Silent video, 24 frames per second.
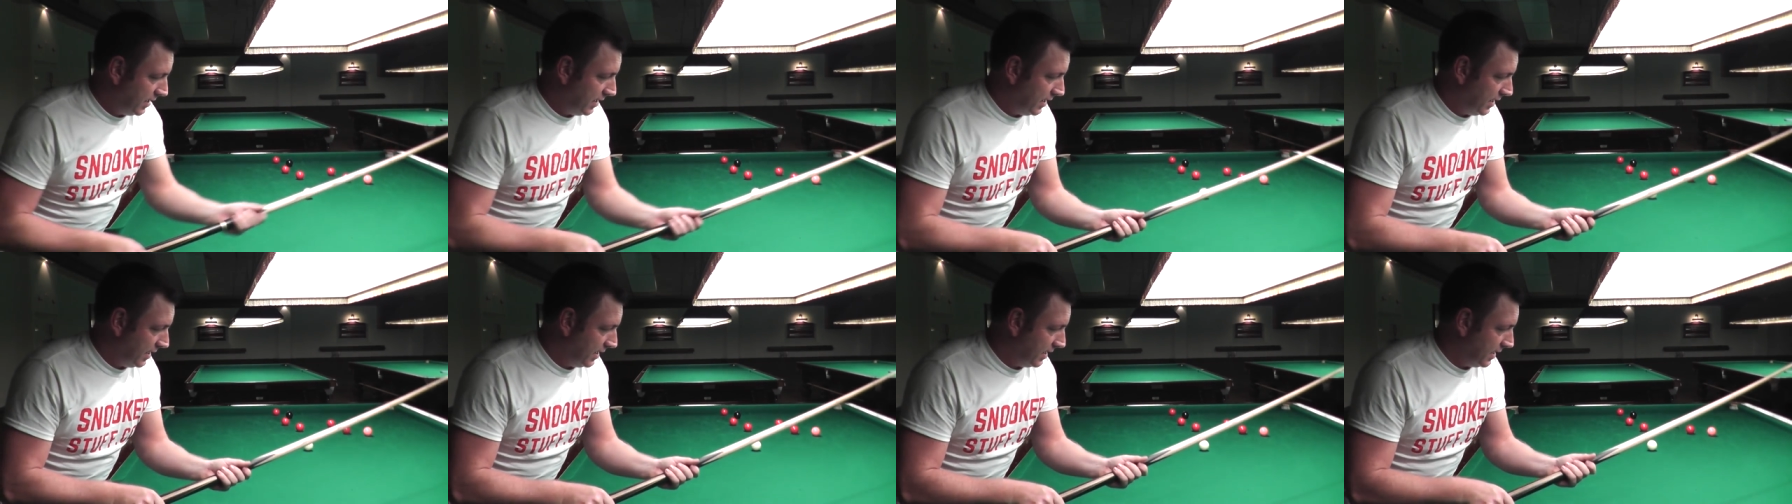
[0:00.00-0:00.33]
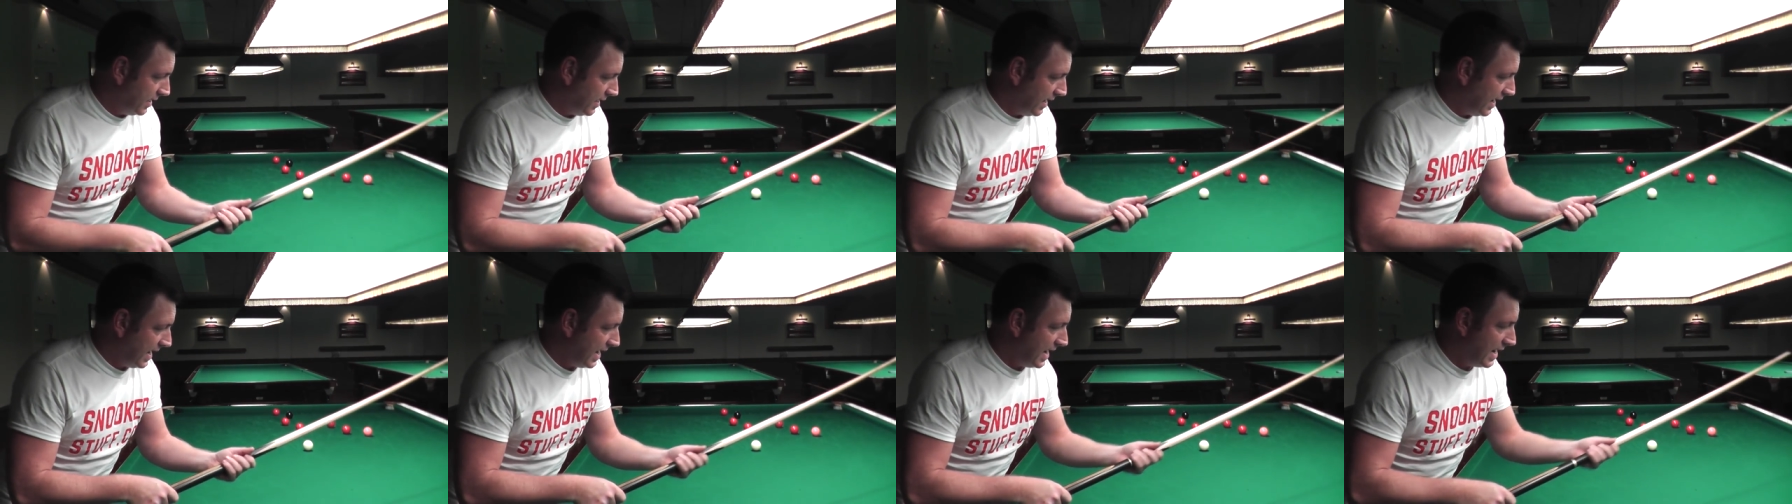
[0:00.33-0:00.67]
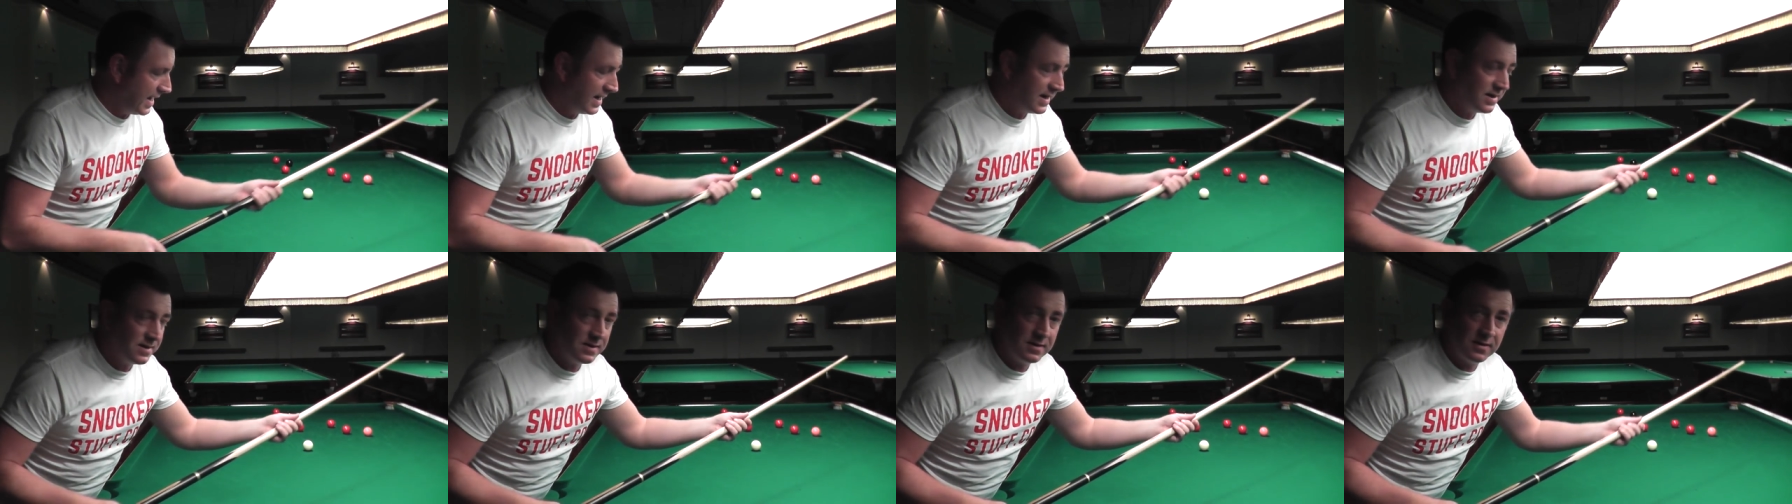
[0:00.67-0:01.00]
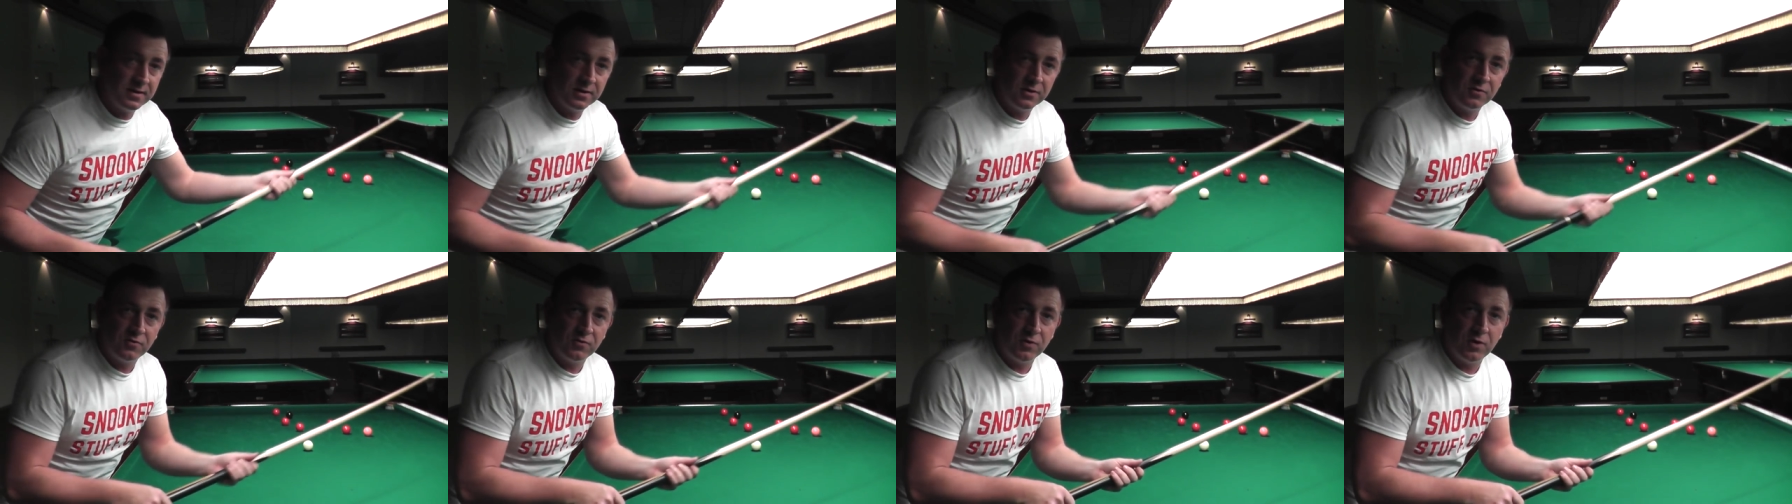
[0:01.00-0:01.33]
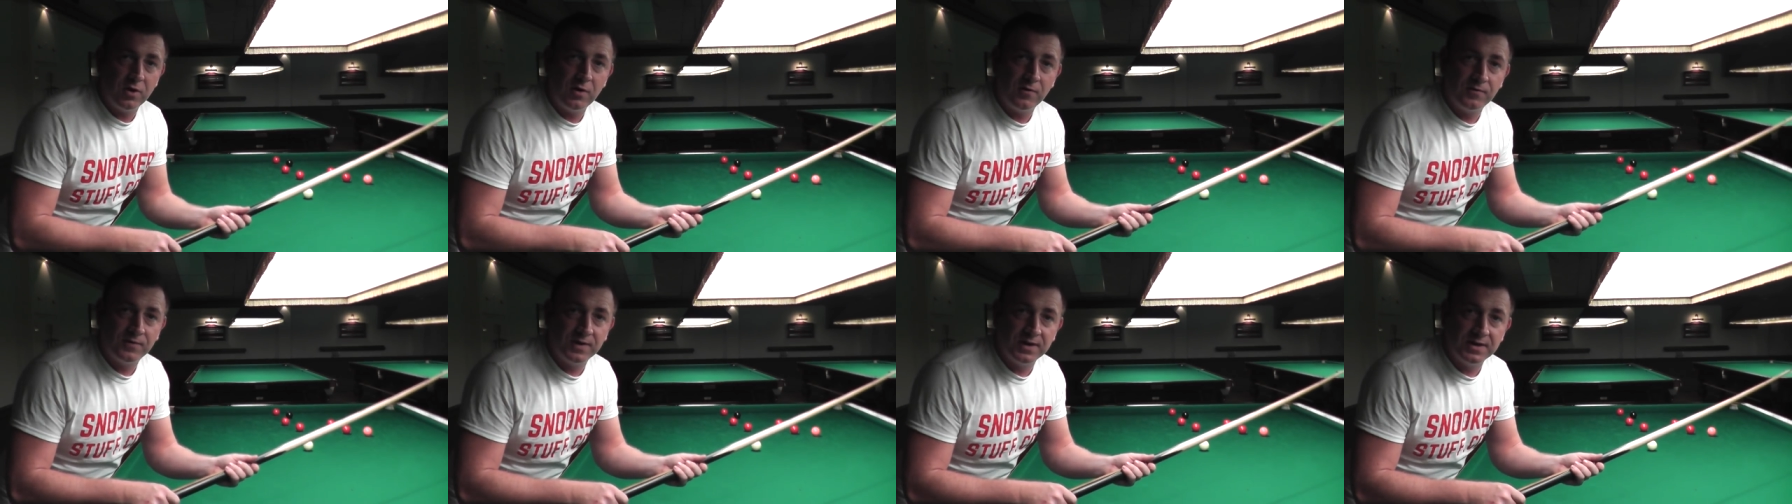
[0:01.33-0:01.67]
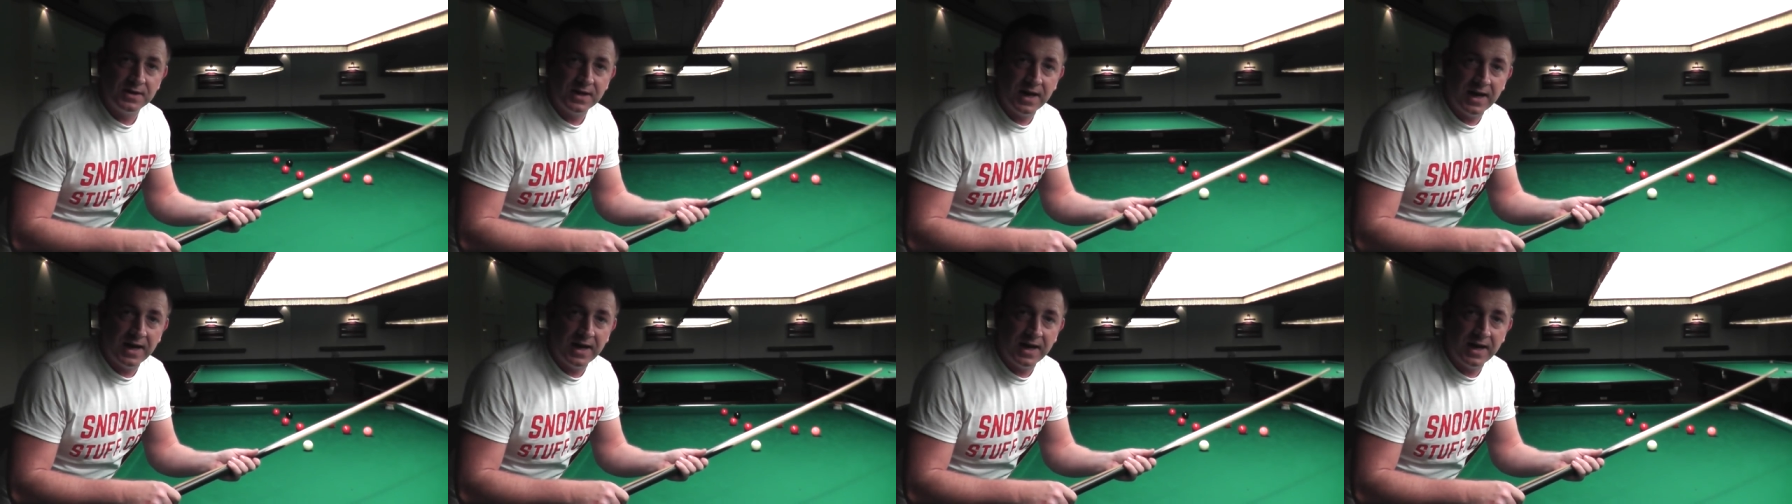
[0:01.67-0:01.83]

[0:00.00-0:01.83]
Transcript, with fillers: a hand-crafted,